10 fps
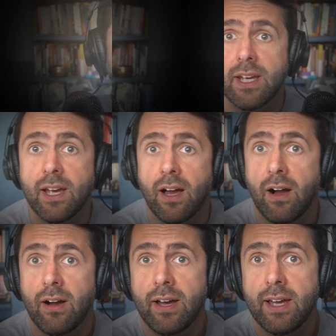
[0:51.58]
well
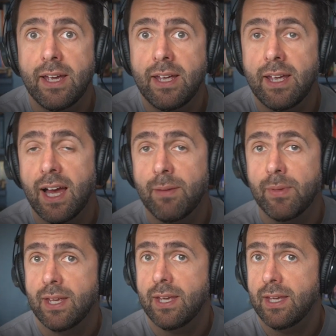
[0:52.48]
I want to
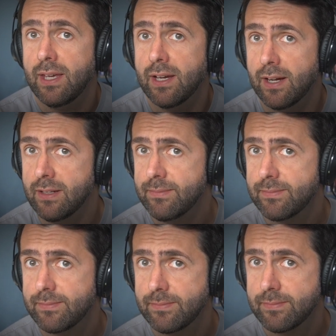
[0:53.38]
increase your knowledge
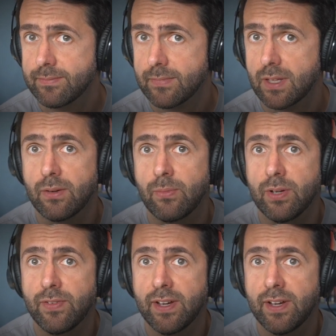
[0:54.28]
and your motivation to